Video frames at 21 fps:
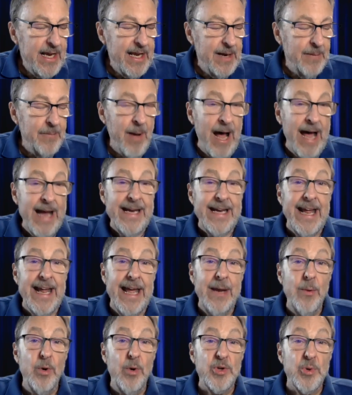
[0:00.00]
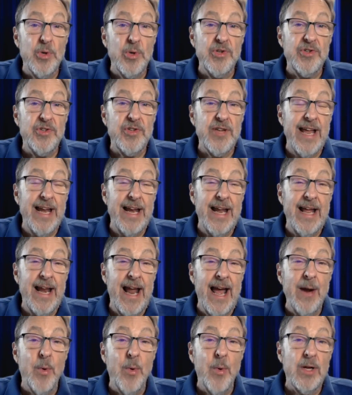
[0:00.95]
In my day, which was, and, and
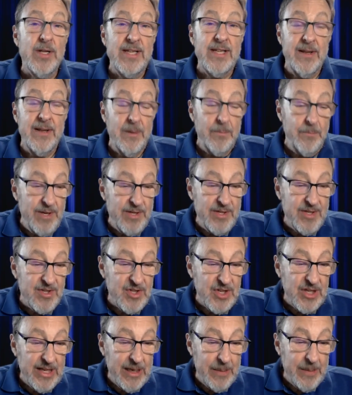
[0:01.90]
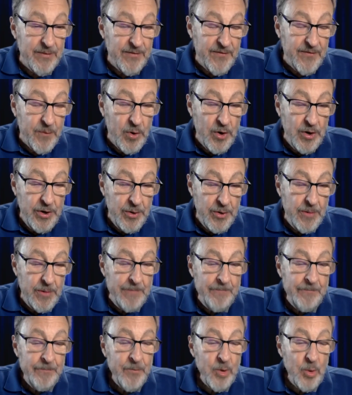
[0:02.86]
I worked in the business a little before you,
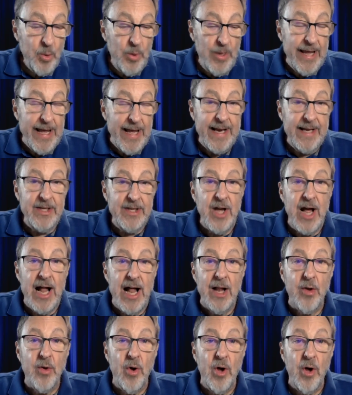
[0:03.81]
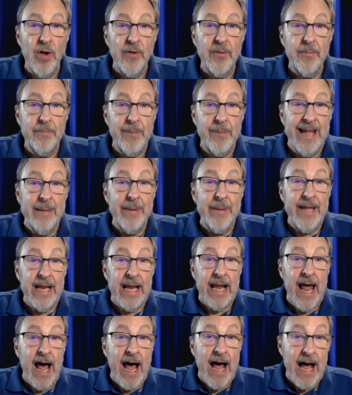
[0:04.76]
we had a doll called Baby
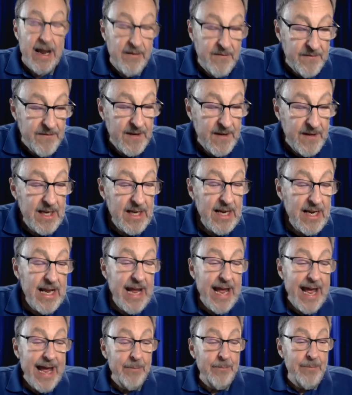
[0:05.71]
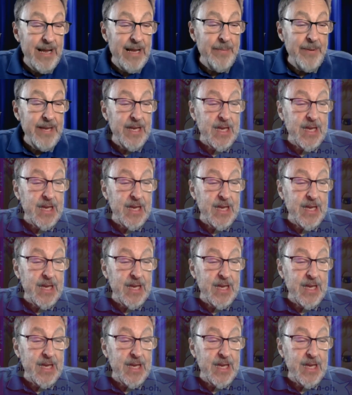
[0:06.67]
Alive. And Baby